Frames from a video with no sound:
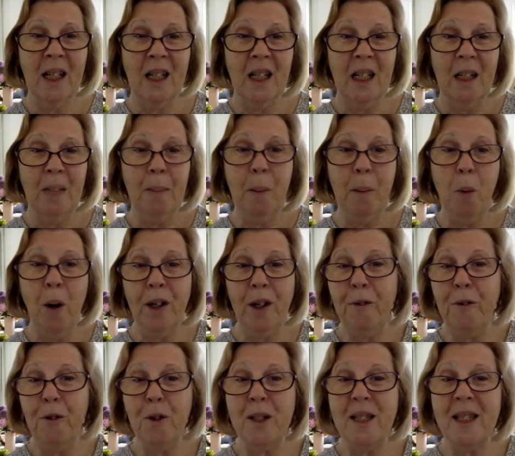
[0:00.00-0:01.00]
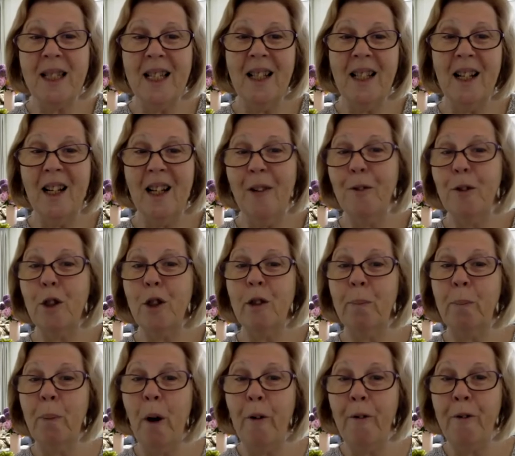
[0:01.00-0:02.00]
It'd be wonderful to see the levels
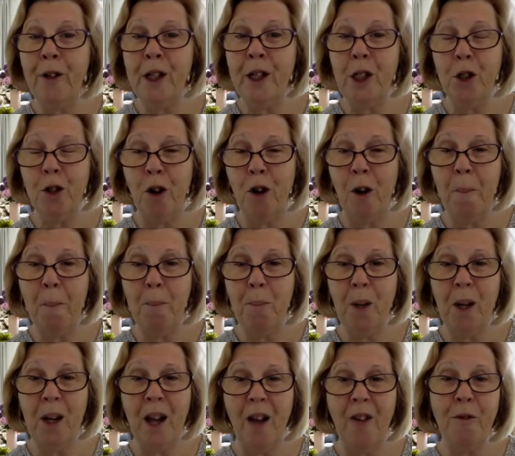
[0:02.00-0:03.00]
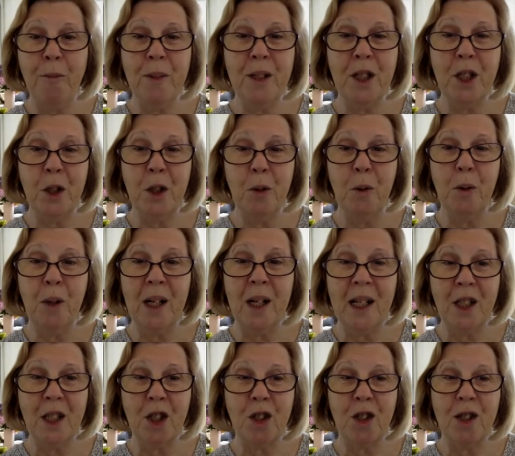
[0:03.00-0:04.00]
of poverty drop and government in all
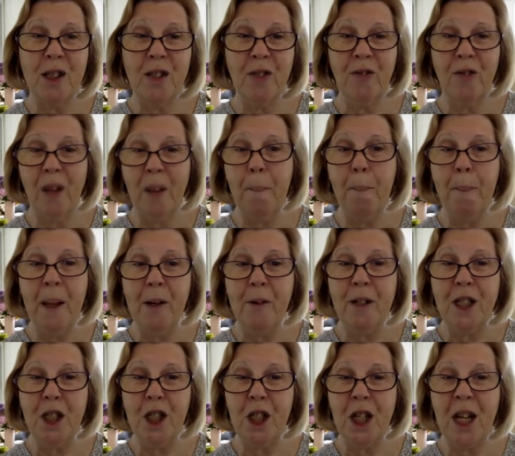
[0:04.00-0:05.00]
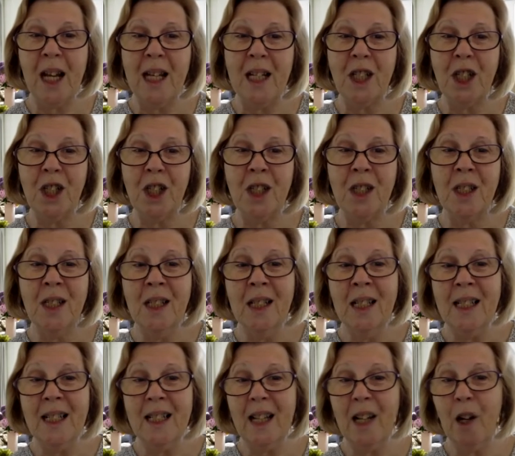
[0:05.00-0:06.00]
countries fund better education
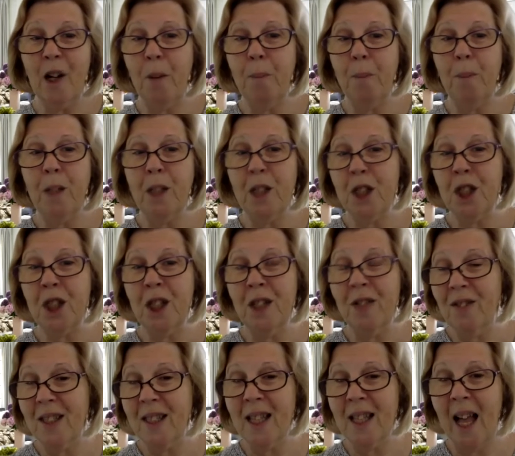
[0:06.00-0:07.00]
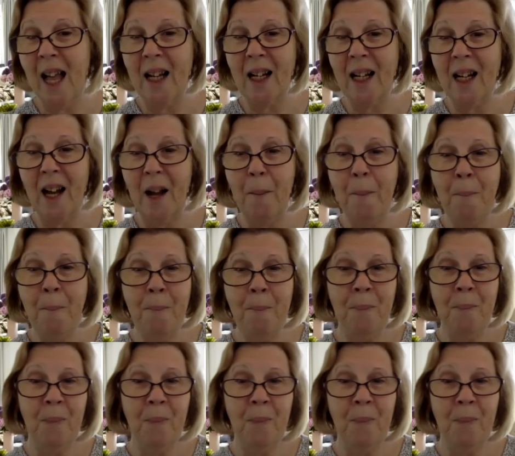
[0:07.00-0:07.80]
to help achieve this outcome.